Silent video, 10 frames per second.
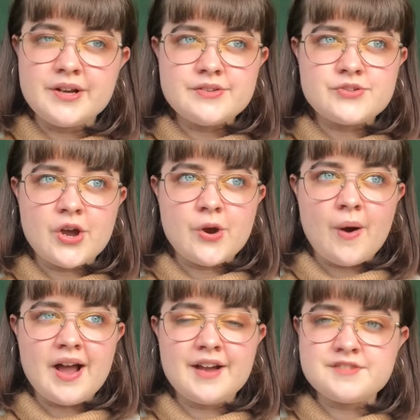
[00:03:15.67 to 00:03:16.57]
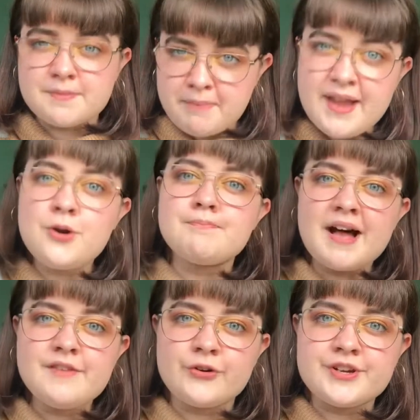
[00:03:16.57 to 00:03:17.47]
So I have to pick up
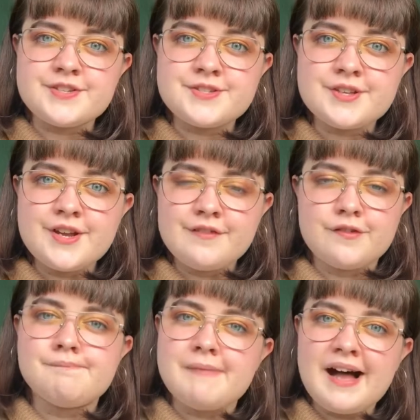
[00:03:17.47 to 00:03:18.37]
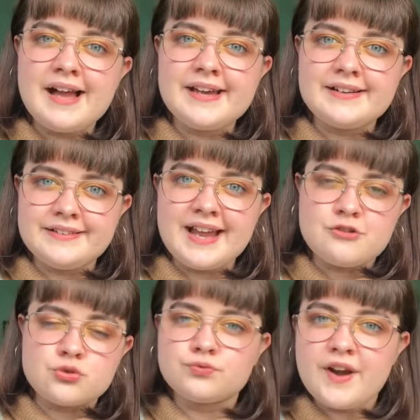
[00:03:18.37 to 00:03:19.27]
my voice from my
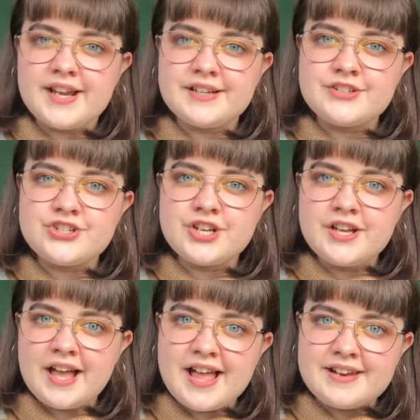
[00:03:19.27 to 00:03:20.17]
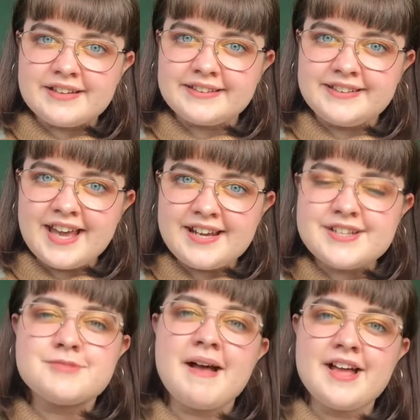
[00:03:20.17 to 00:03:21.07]
natural range and get it
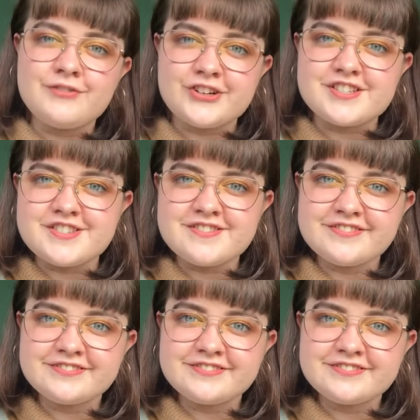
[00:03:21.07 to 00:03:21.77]
into my head voice.